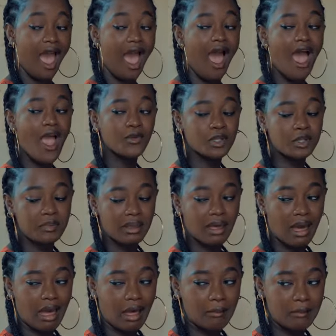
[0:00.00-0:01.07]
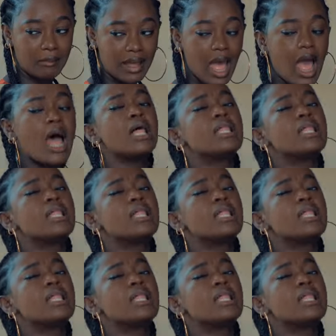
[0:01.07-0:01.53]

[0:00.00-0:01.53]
I will become